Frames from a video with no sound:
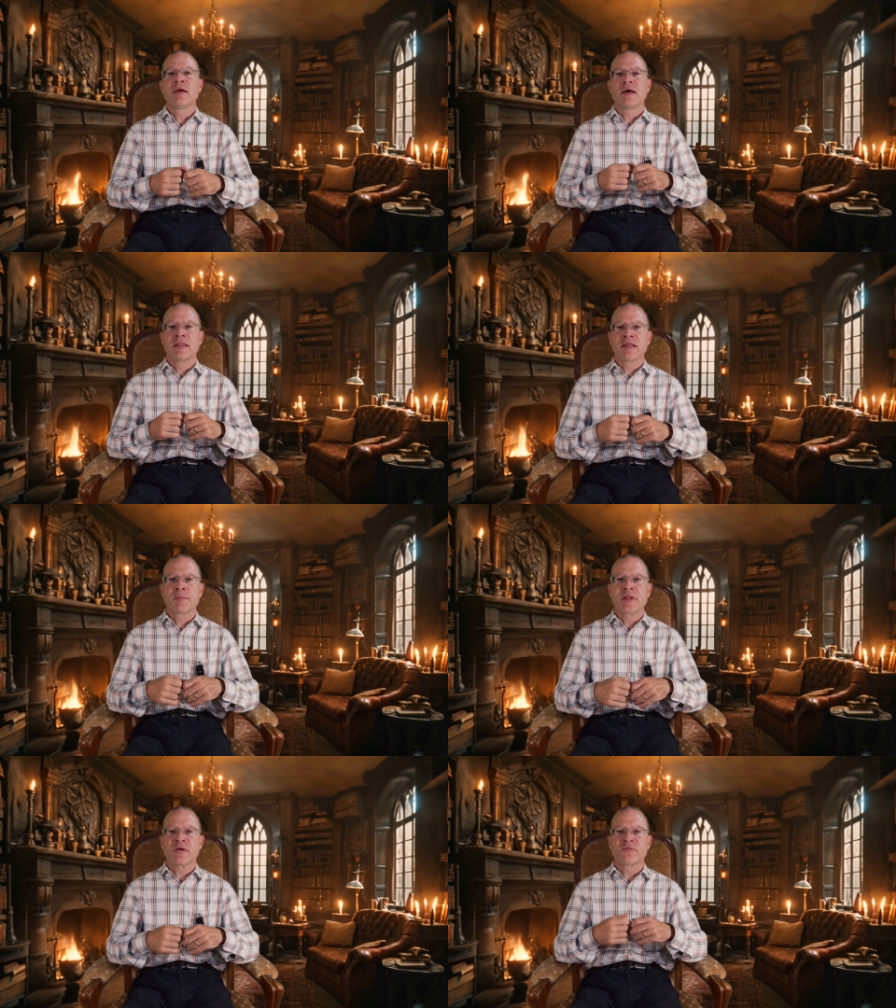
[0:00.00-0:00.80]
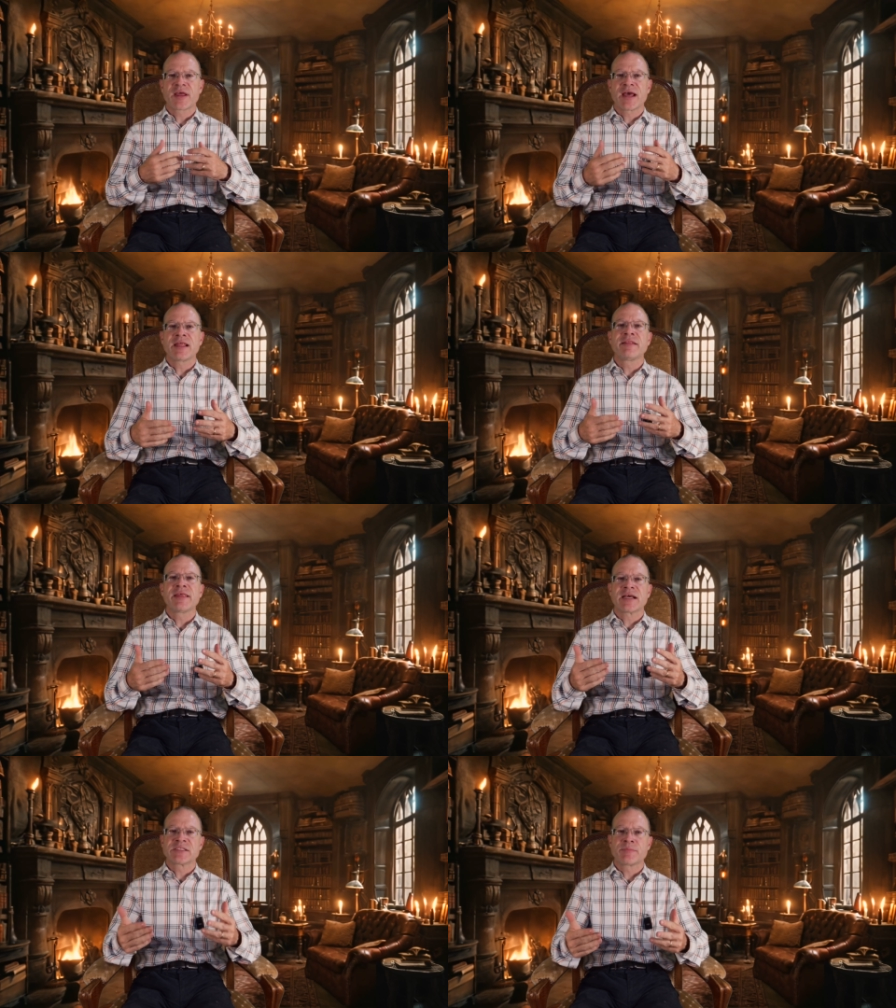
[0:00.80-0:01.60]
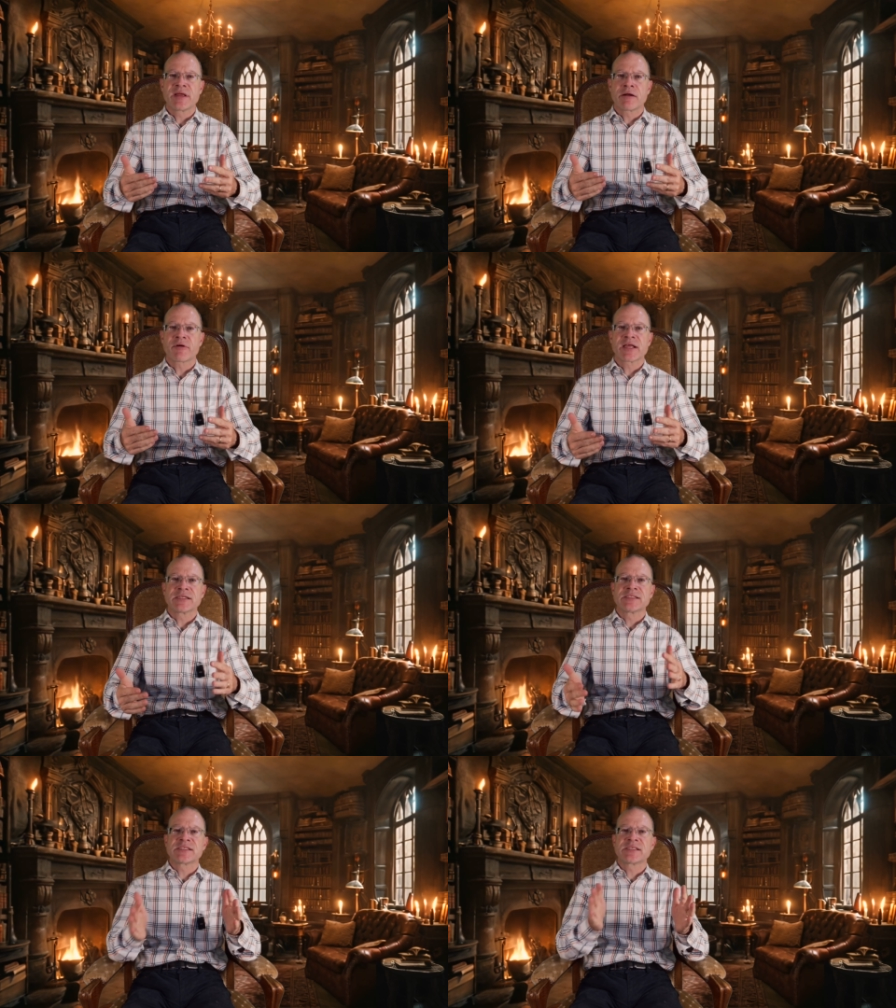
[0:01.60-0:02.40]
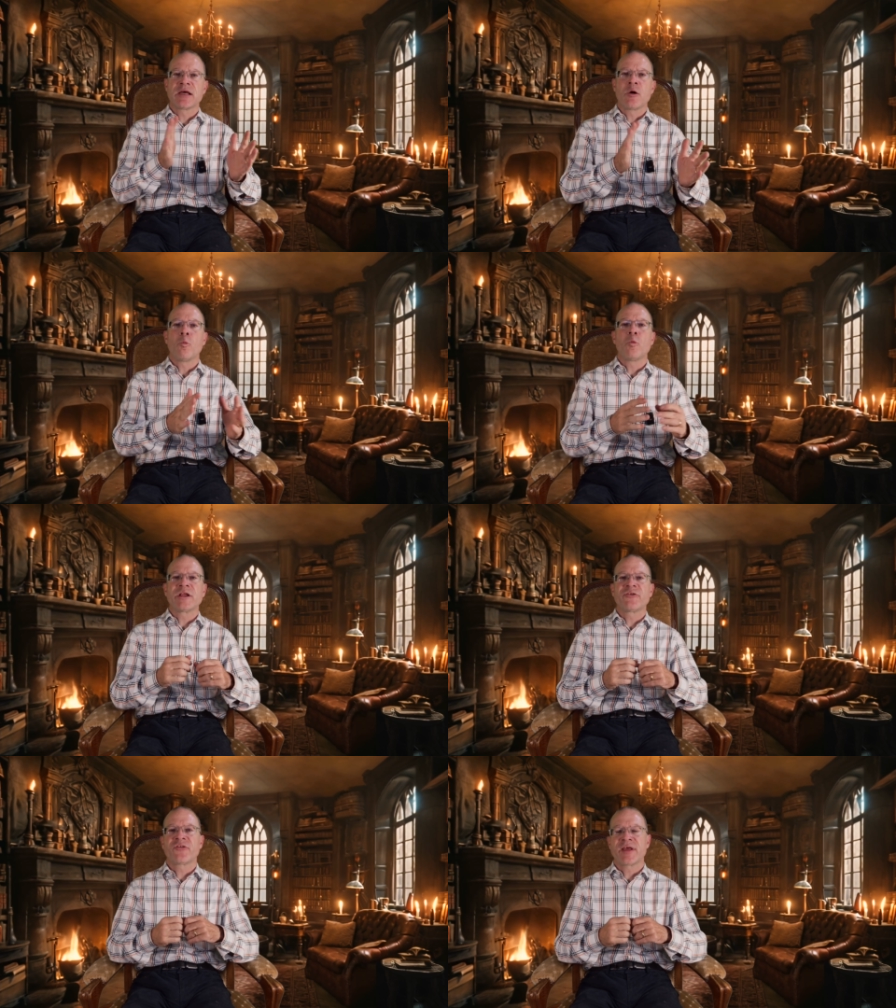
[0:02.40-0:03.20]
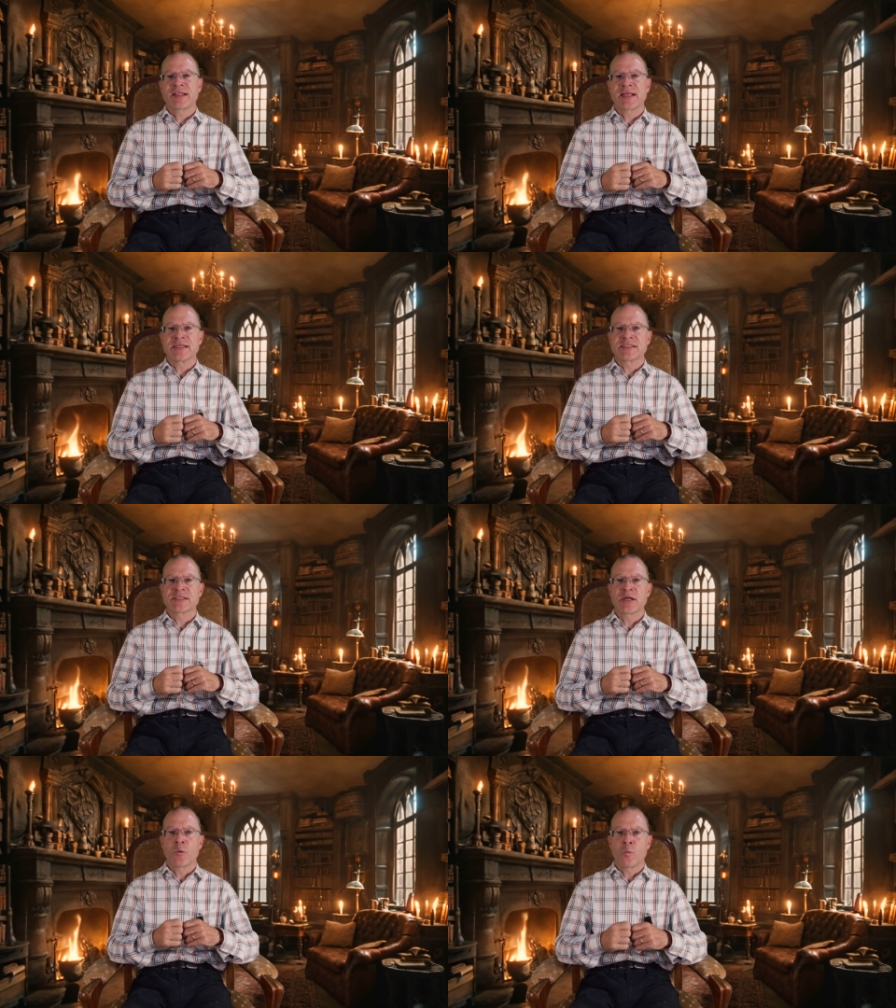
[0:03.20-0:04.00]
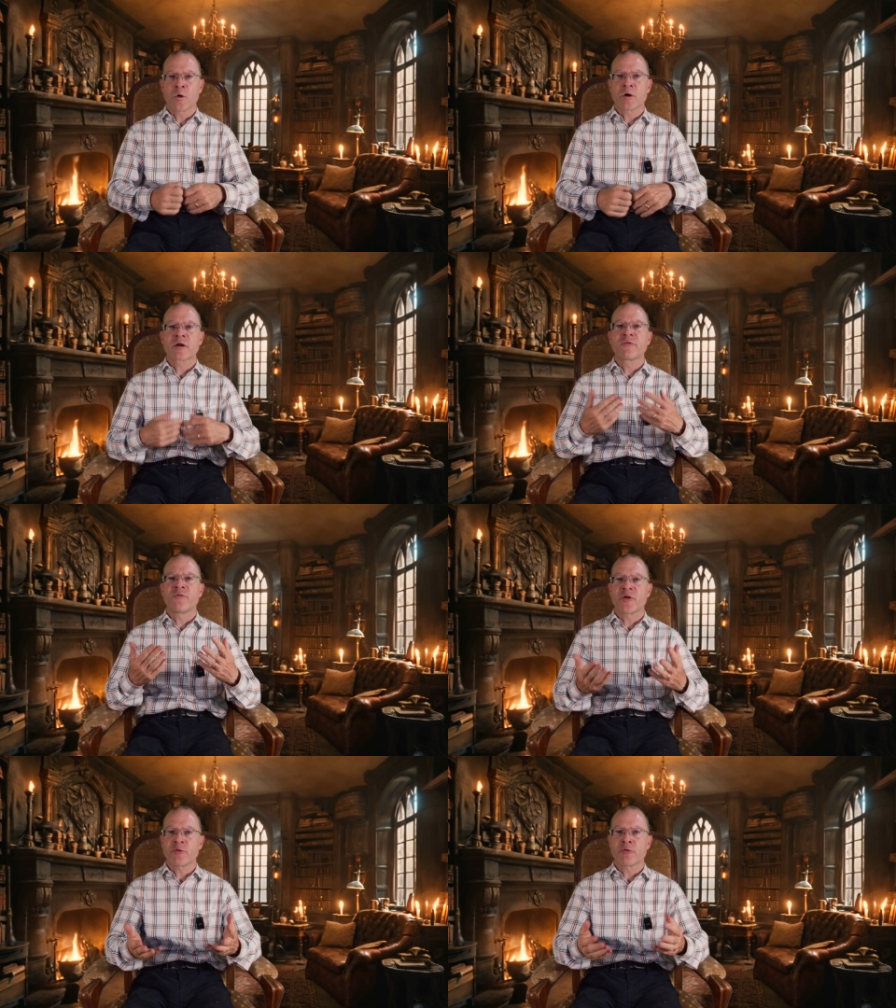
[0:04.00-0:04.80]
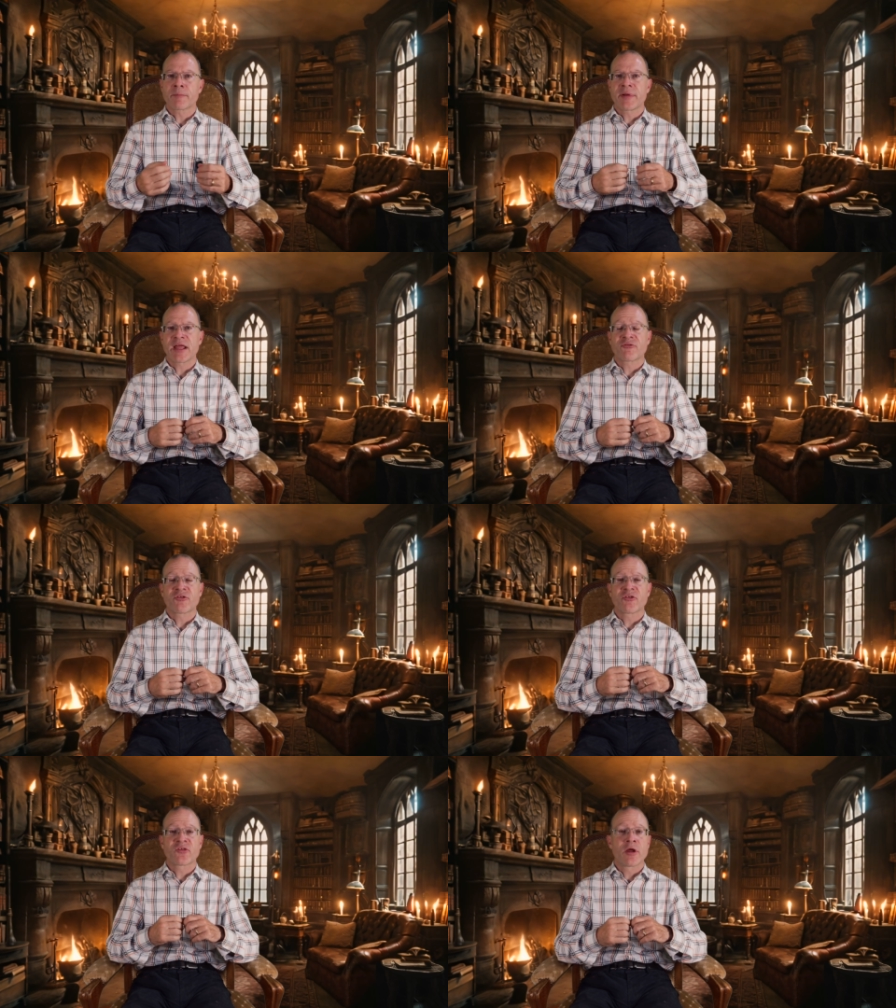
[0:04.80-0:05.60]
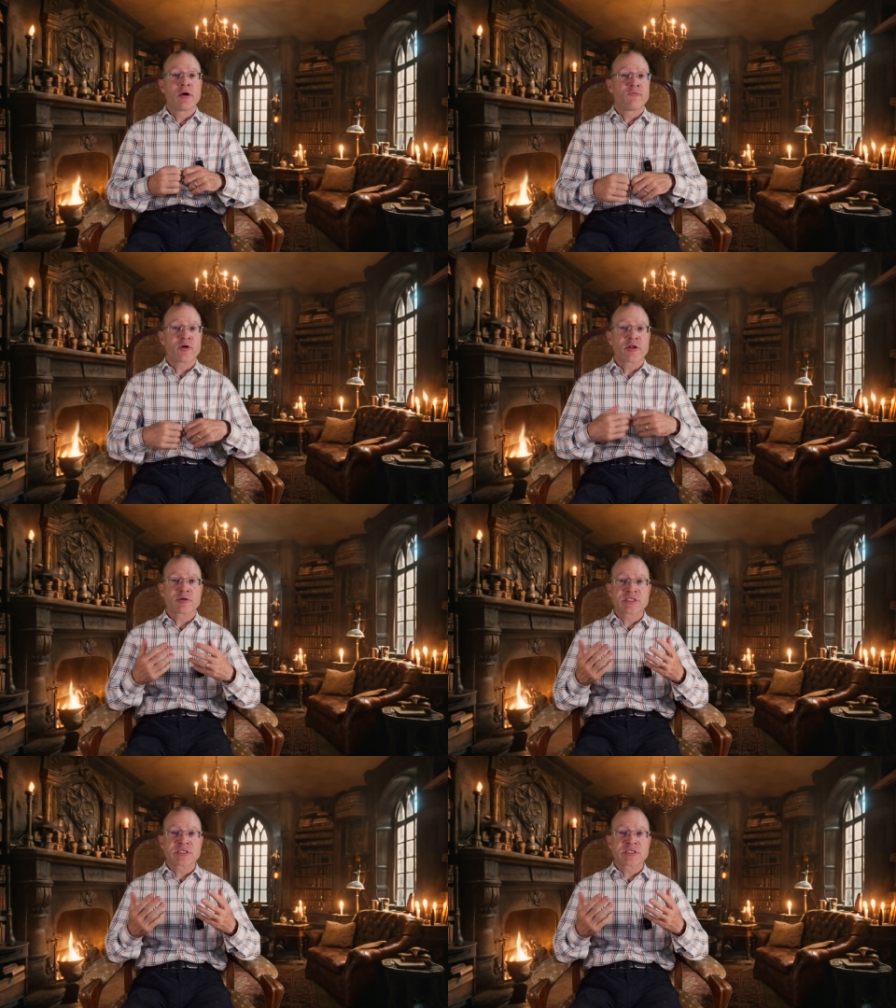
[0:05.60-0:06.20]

a little bit of getting the experience, which settings work for your pictures, for your